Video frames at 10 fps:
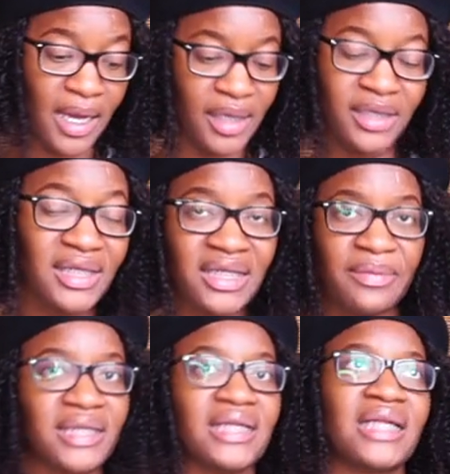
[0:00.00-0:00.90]
It doesn't
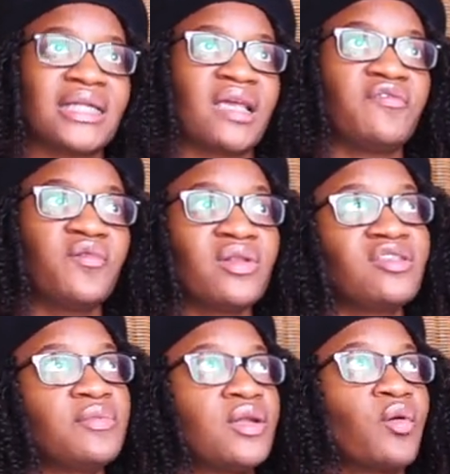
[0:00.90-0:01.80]
make sense. Like, if you want
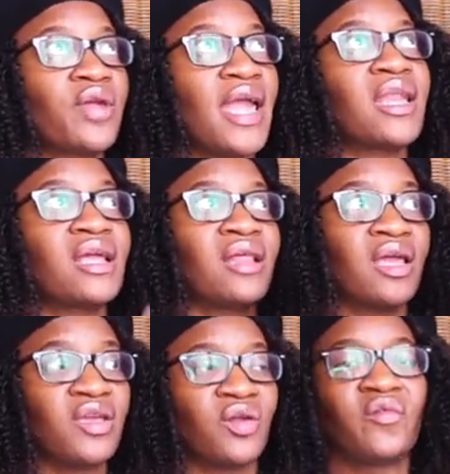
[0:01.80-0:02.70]
this to be an organic,
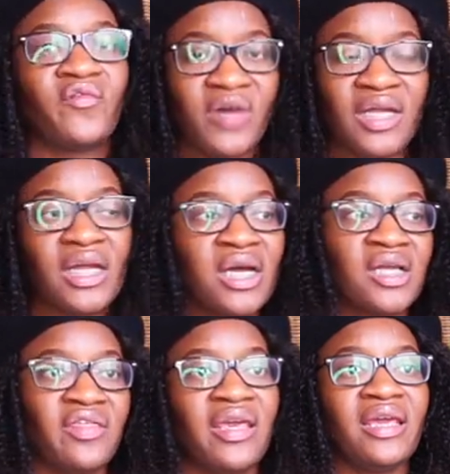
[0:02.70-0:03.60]
like, you know, fun
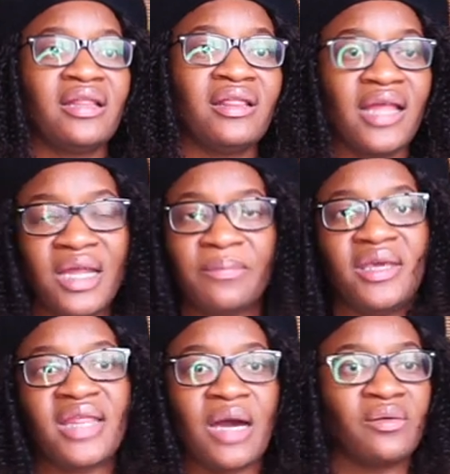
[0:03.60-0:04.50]
thing, let it
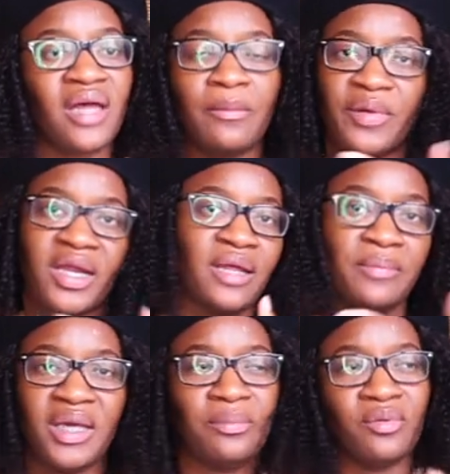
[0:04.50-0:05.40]
be that without bringing
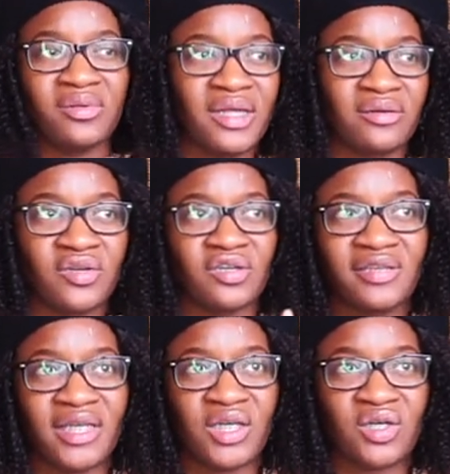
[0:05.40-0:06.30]
in people that are
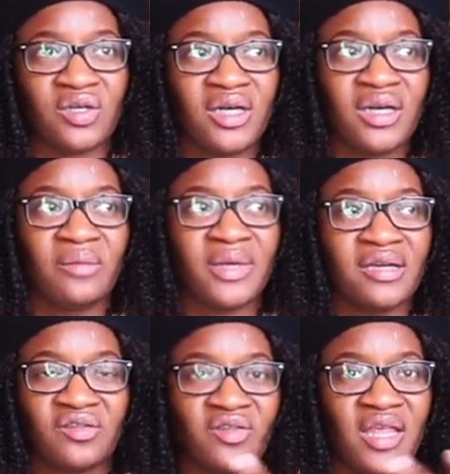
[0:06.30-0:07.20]
just here
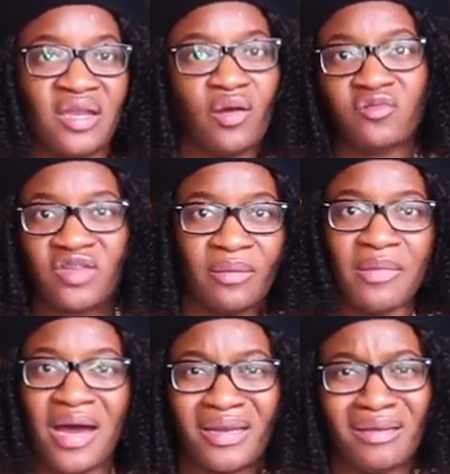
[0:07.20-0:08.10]
because they know
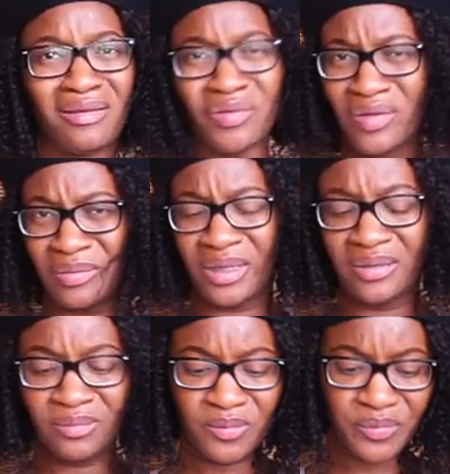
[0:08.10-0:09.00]
somebody. You know what I
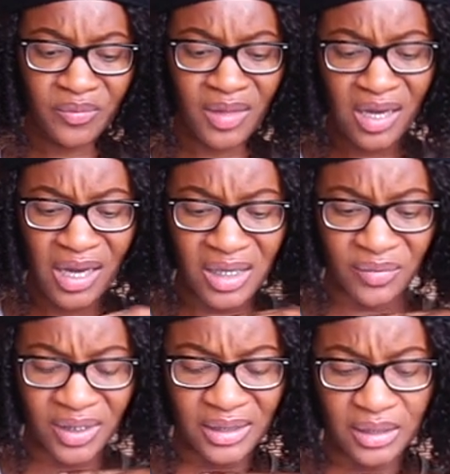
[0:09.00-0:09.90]
mean?
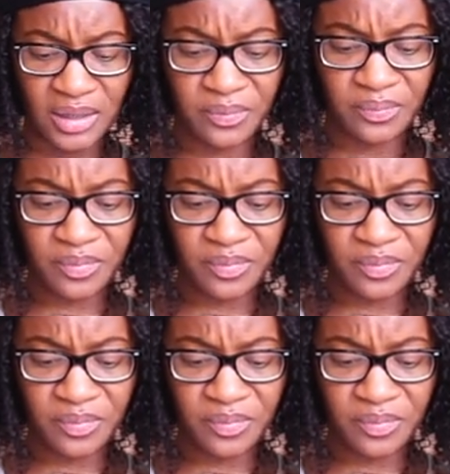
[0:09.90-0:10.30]
Anyways.